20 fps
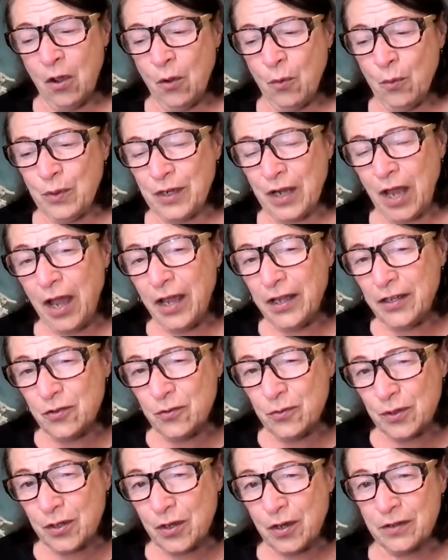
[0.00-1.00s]
when I do
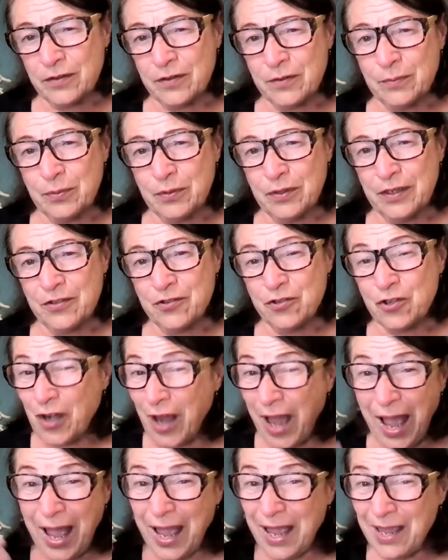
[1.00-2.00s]
a contemplation,
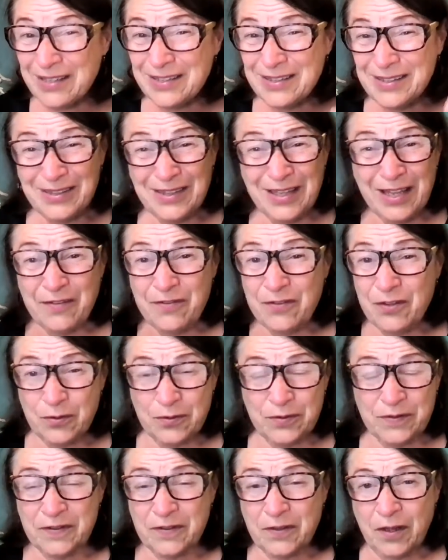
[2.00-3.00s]
I love
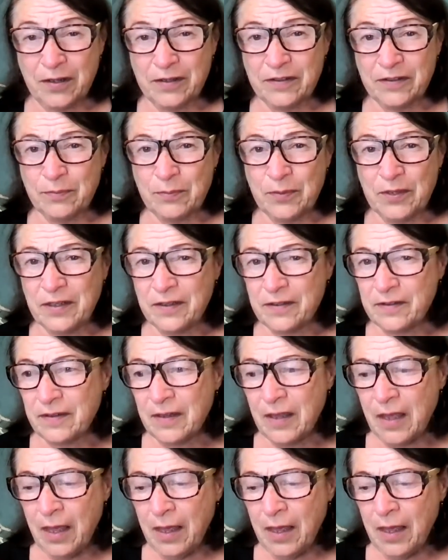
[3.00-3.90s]
those thoughts because